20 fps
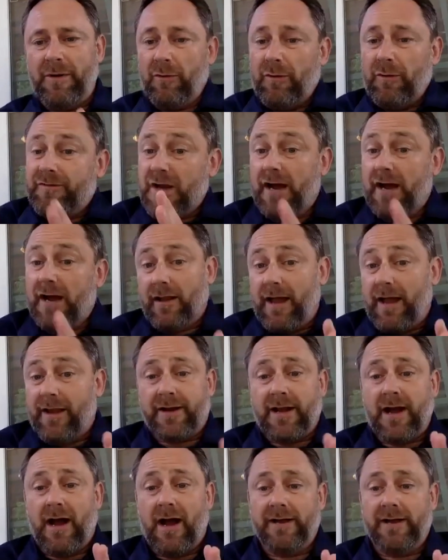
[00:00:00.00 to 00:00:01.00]
I mean, we've done a
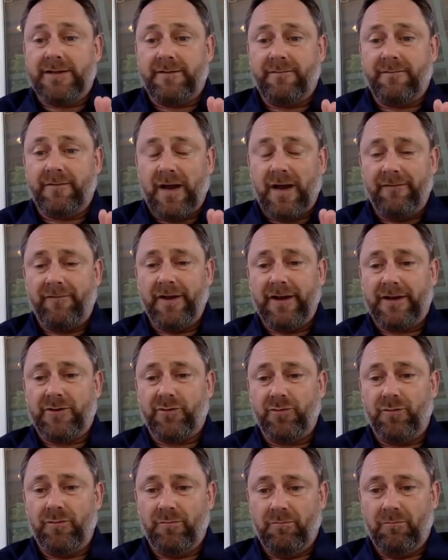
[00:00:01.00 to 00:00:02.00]
lot of the con-
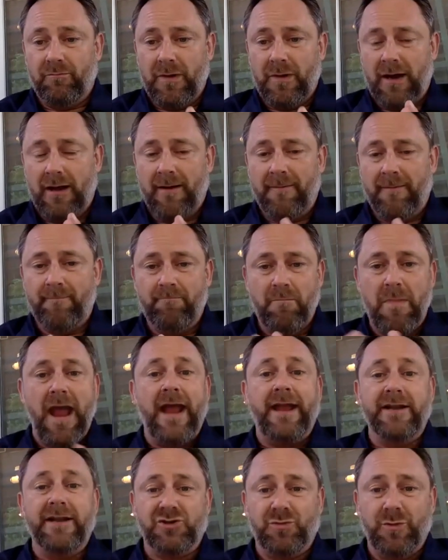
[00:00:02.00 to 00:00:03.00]
conflict uh,
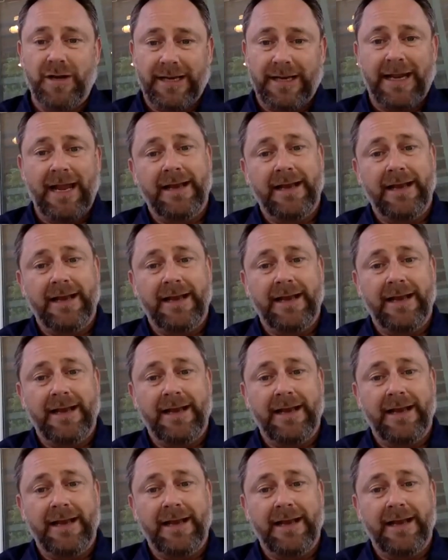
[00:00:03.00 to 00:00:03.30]
management.